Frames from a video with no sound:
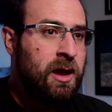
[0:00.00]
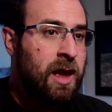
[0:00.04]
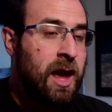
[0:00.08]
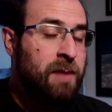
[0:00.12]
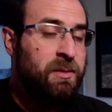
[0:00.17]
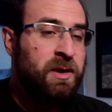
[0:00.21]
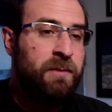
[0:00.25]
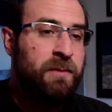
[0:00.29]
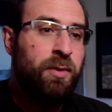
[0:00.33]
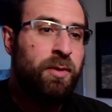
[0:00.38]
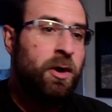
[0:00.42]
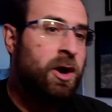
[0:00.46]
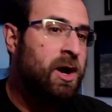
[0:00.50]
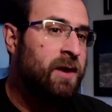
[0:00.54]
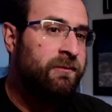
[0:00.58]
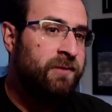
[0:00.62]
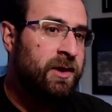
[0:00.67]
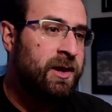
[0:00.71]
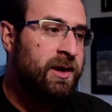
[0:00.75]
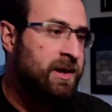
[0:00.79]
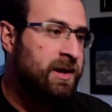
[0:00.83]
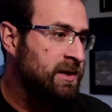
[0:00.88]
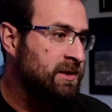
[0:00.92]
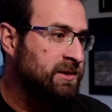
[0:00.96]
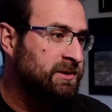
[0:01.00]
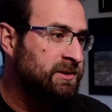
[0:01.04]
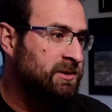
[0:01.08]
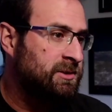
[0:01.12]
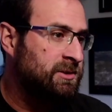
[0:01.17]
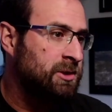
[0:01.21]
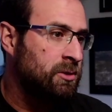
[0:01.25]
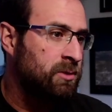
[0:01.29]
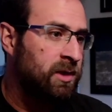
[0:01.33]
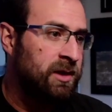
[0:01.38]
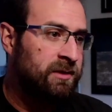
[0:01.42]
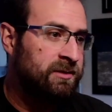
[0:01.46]
I mean, part of it is
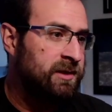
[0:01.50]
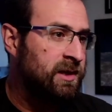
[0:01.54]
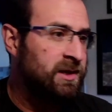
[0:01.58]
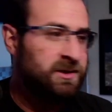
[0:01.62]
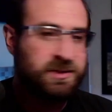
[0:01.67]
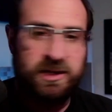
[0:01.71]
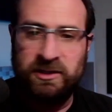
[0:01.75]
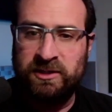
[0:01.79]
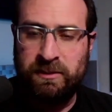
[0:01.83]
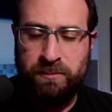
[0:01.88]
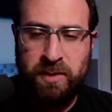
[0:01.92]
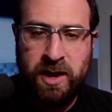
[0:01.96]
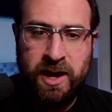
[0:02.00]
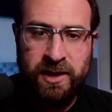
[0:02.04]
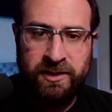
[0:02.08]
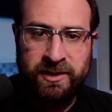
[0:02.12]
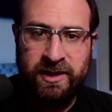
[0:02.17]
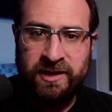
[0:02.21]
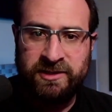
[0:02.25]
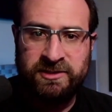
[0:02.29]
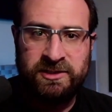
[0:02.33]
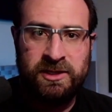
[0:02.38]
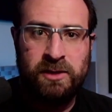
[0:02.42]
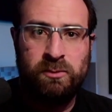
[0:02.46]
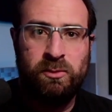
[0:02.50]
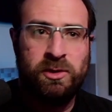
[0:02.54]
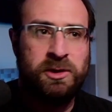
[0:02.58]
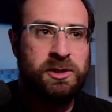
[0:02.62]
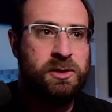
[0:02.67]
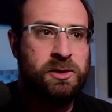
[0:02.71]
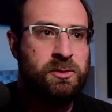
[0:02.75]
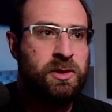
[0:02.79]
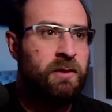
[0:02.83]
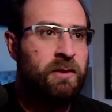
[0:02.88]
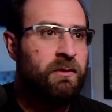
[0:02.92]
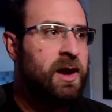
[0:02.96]
doing things like the podcast that we're
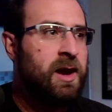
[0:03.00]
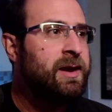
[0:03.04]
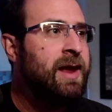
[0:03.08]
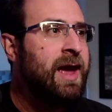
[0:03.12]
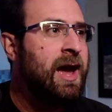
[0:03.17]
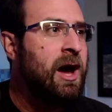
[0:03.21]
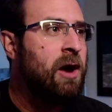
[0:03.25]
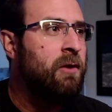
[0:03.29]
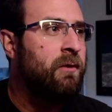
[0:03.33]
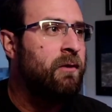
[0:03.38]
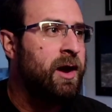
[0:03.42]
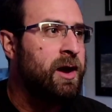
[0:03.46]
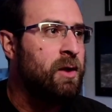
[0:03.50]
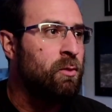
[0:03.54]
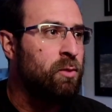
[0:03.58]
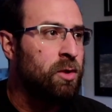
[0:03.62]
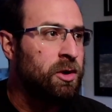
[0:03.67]
doing right now, right?